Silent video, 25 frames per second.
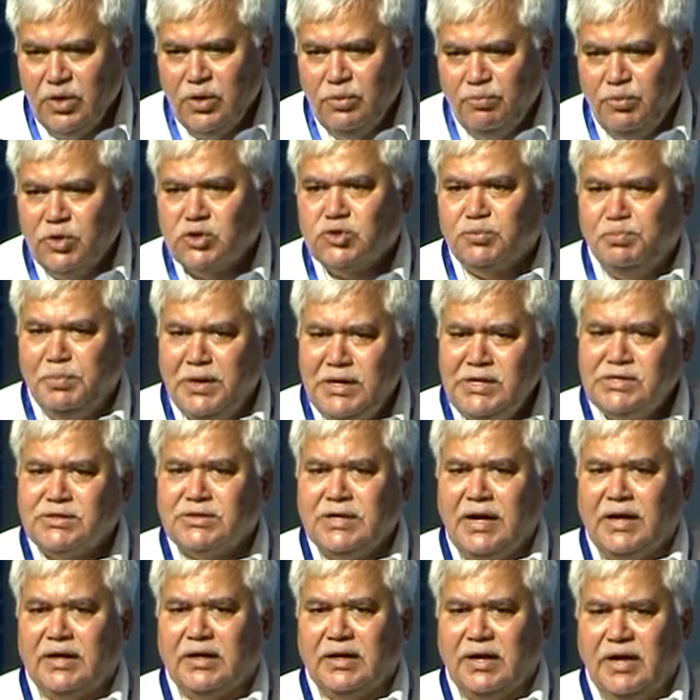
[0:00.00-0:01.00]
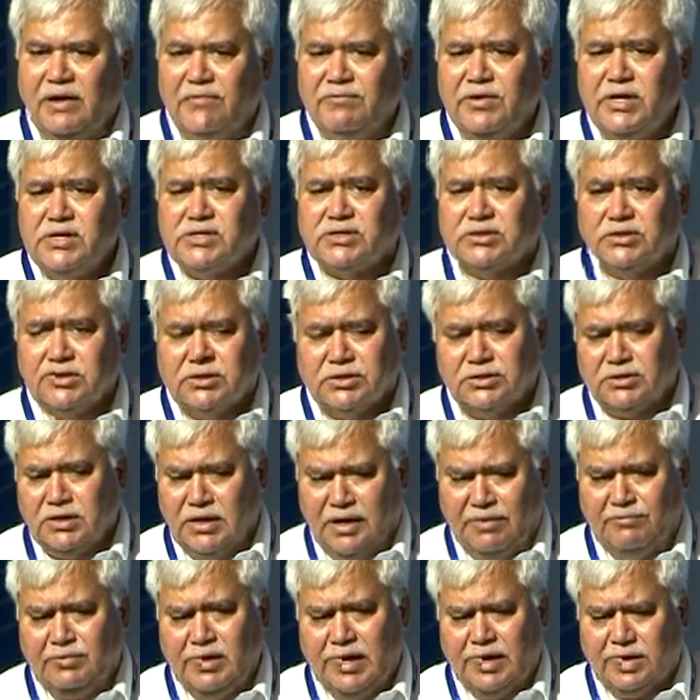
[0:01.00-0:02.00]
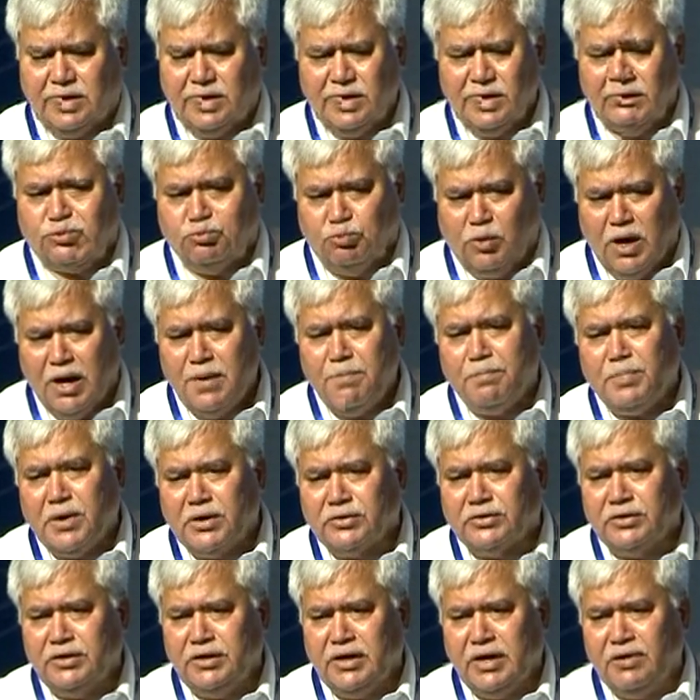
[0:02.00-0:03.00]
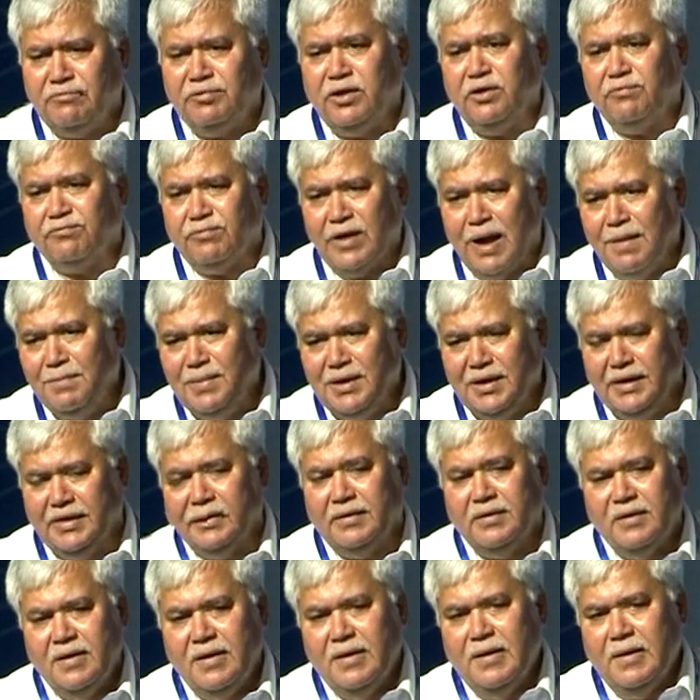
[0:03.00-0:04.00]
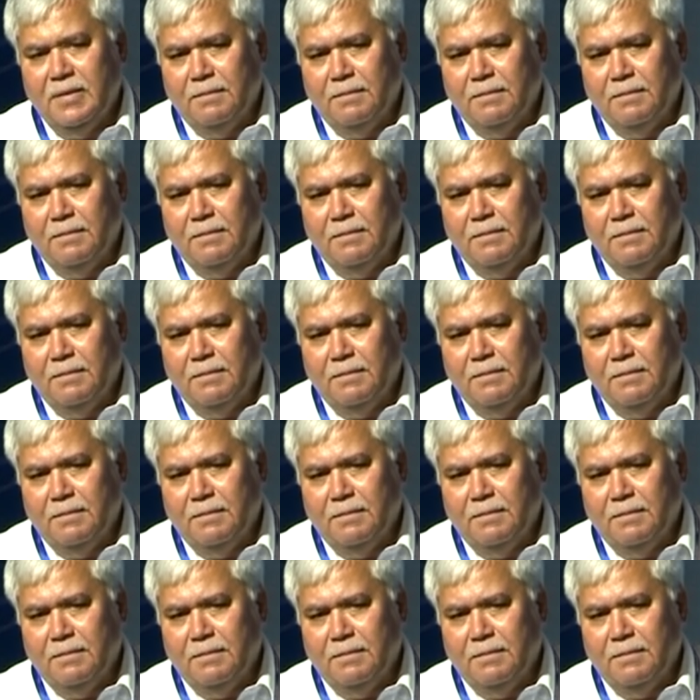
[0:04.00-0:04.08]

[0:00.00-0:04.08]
which means that every citizen, at least one person in every family,